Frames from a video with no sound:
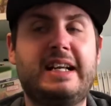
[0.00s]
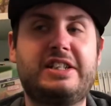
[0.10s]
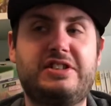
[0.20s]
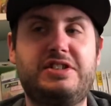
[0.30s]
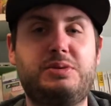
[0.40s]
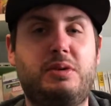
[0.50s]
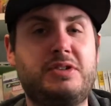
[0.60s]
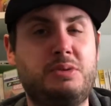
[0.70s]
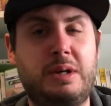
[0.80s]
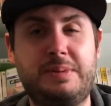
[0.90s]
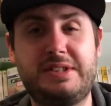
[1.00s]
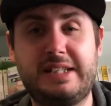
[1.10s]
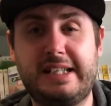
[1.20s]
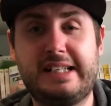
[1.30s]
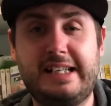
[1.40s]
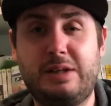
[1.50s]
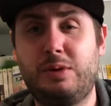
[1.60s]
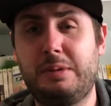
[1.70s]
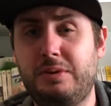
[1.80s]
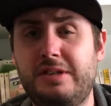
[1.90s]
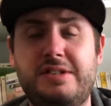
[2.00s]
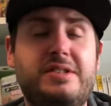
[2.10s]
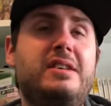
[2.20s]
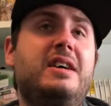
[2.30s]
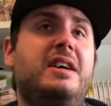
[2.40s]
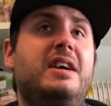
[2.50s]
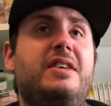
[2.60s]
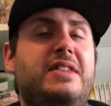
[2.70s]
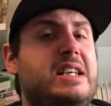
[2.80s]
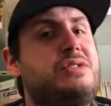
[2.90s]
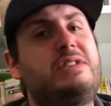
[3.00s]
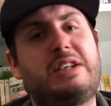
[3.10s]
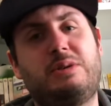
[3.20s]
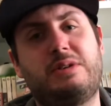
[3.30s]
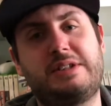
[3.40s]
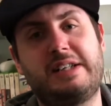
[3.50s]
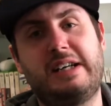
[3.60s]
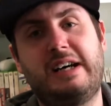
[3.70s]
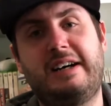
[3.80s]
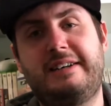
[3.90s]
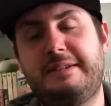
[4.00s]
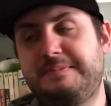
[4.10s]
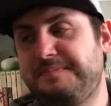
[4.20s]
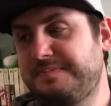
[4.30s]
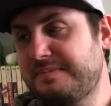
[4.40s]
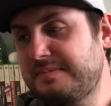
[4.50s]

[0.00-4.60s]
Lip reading: and it shows you what's the weapons you need to hit the weak points. That's a really cool idea, and